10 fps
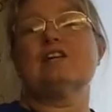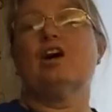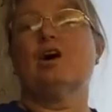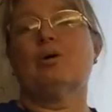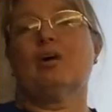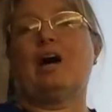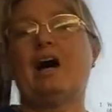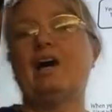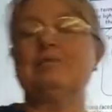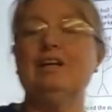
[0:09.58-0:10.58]
So
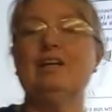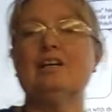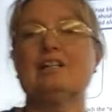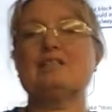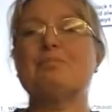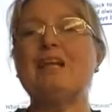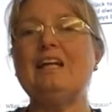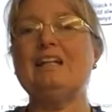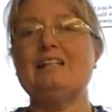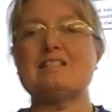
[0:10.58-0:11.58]
I'm going to
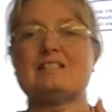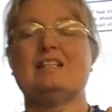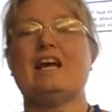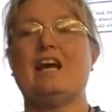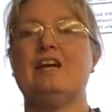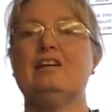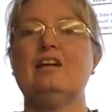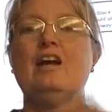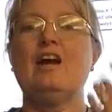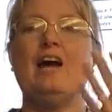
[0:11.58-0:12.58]
explain this today
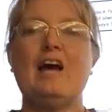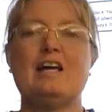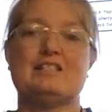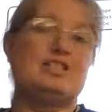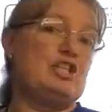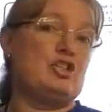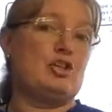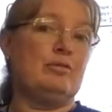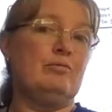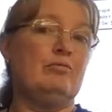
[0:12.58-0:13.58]
as a
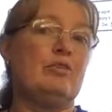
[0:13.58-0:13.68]
teacher